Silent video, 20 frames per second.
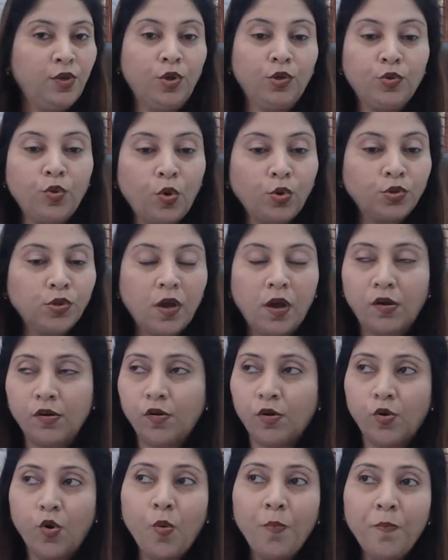those
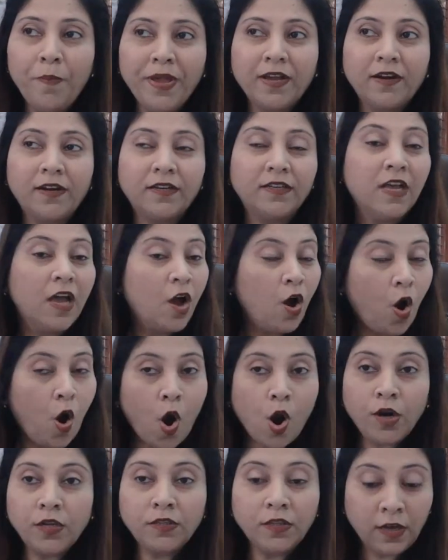homemaker,
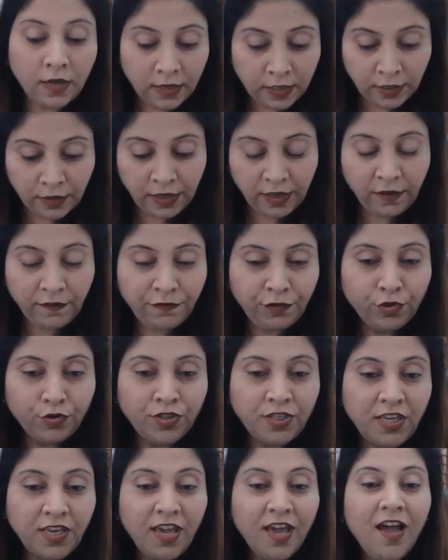or if you
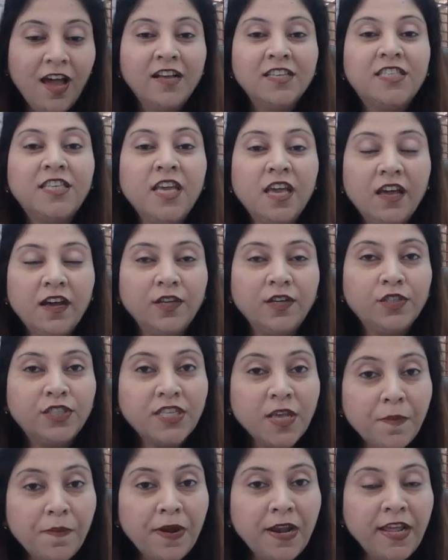see
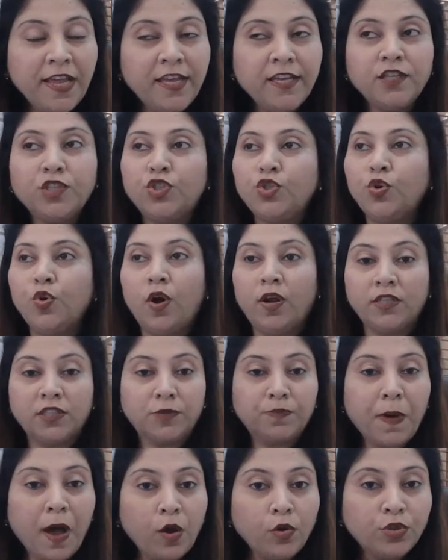siblings, your
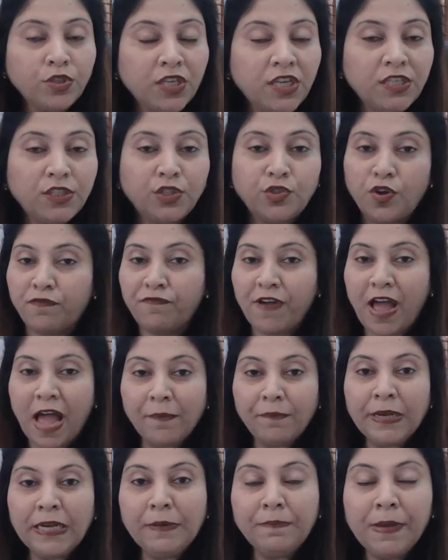spouses, your
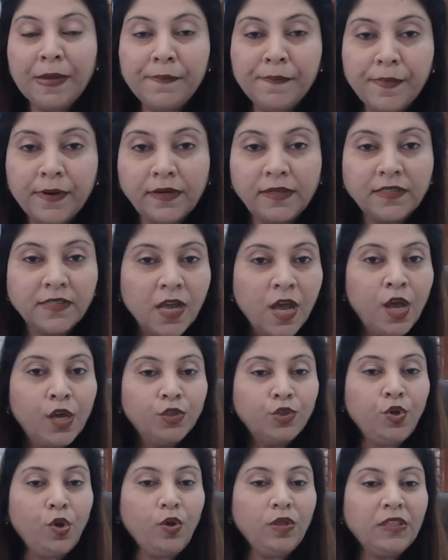family members.
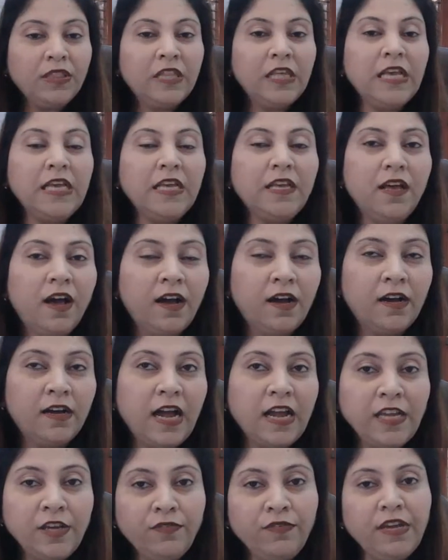So these
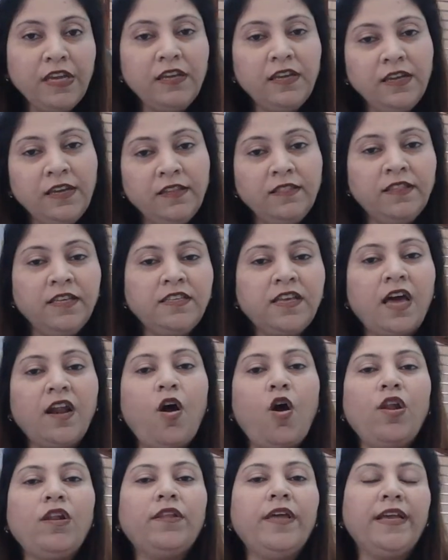are
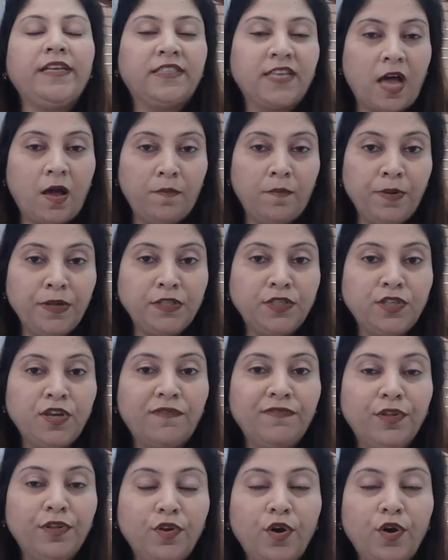all the examples of,